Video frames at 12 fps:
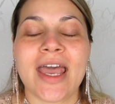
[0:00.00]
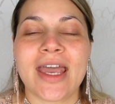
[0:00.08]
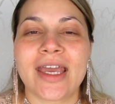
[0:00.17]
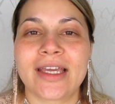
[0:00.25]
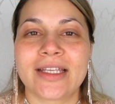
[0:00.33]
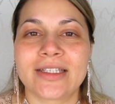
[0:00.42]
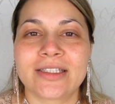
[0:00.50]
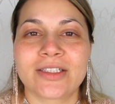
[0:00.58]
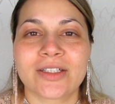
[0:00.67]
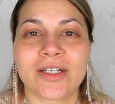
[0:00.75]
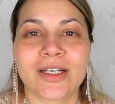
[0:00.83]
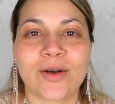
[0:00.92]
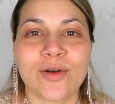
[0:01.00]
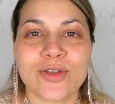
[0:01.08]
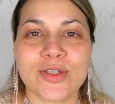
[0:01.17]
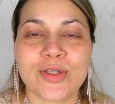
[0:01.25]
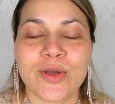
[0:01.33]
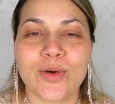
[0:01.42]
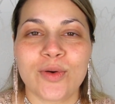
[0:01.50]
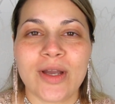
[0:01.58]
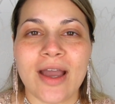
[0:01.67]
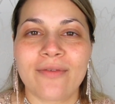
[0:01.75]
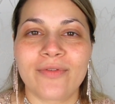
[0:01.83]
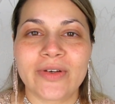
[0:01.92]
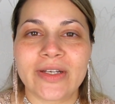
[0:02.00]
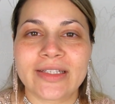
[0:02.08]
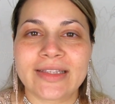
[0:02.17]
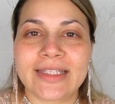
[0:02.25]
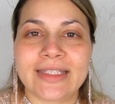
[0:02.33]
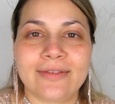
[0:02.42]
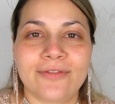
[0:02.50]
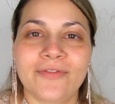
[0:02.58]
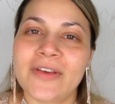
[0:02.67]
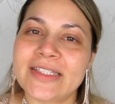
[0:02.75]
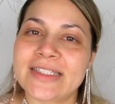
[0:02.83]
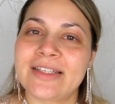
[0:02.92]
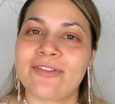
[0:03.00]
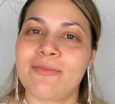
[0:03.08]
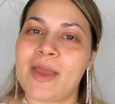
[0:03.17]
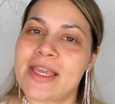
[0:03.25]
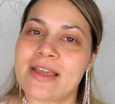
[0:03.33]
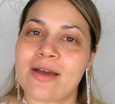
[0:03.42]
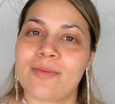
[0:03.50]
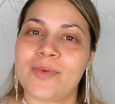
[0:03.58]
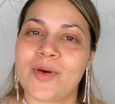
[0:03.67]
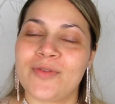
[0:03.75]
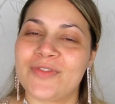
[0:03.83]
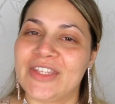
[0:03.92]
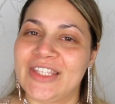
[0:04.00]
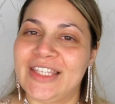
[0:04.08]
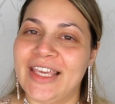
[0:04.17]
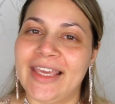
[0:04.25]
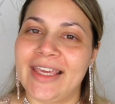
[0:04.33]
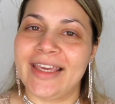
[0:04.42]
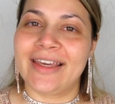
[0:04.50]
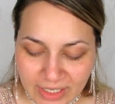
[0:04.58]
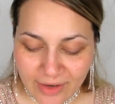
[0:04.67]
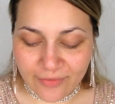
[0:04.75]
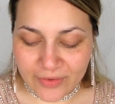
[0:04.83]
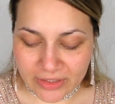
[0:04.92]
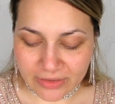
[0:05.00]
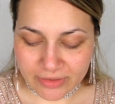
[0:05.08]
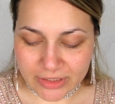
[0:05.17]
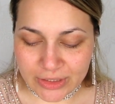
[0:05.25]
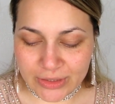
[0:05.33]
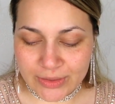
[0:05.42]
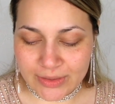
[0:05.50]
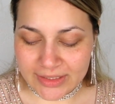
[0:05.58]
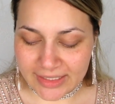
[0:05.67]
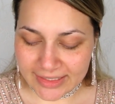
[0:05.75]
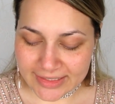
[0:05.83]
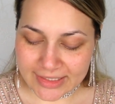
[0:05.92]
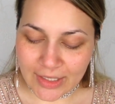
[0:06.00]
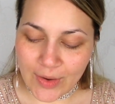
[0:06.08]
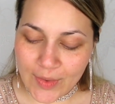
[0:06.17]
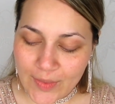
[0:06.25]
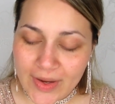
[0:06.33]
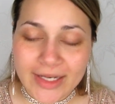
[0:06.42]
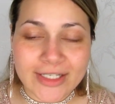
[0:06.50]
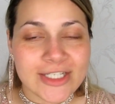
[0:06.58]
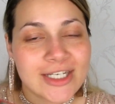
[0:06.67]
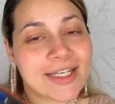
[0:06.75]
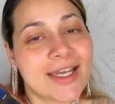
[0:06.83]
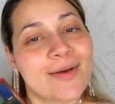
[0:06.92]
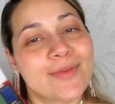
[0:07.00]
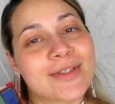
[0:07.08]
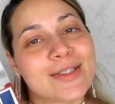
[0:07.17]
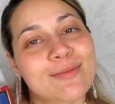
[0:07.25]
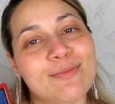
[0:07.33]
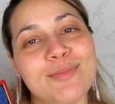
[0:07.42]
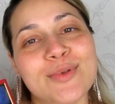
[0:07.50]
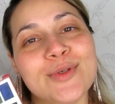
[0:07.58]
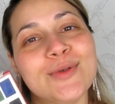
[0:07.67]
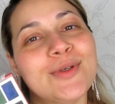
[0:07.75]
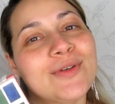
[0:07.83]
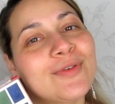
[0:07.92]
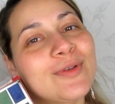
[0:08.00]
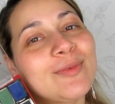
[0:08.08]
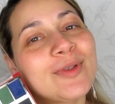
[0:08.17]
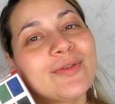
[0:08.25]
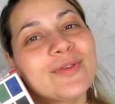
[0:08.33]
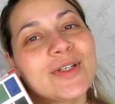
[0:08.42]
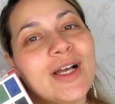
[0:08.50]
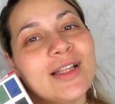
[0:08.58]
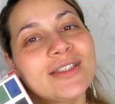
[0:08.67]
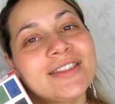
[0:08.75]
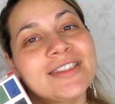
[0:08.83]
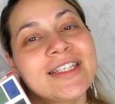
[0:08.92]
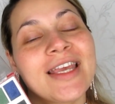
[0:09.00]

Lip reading: and also covering the festive makeup of the year. Without further ado, let's go and check out these beautiful colors.